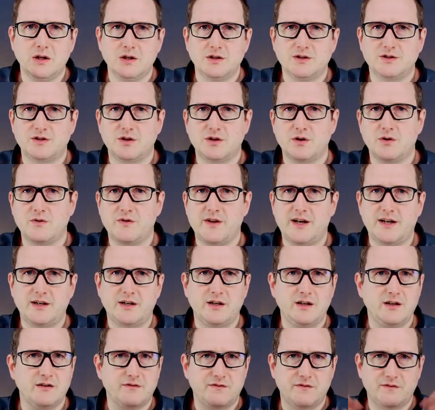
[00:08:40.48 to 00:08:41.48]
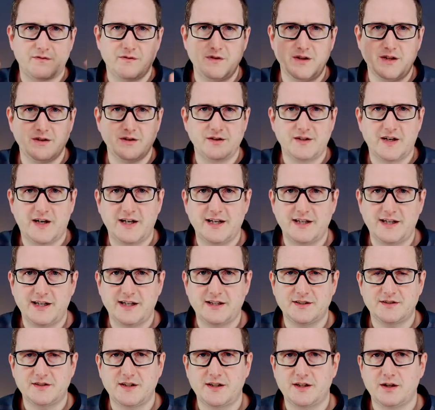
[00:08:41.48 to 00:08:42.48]
so that if the entire
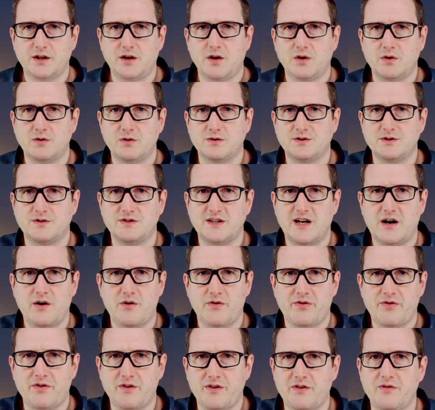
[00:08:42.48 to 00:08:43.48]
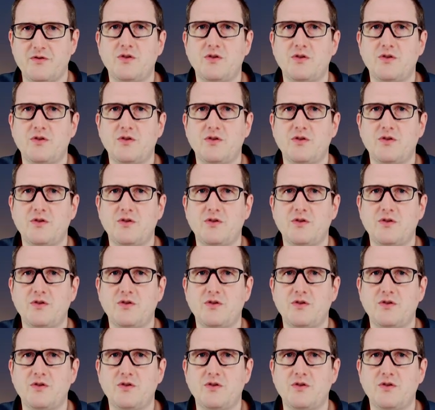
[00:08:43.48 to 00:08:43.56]
data center goes south,